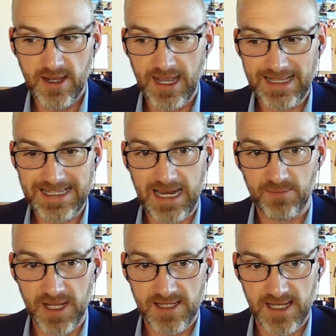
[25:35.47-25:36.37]
It's got to
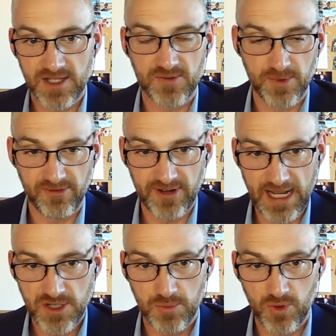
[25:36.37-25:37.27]
make sense from a
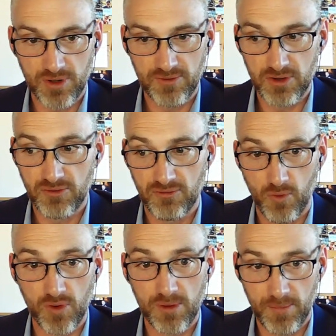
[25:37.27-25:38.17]
financial point of view
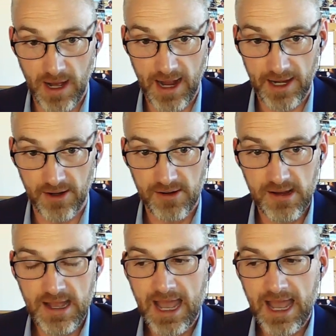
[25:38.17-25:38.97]
for the buyer.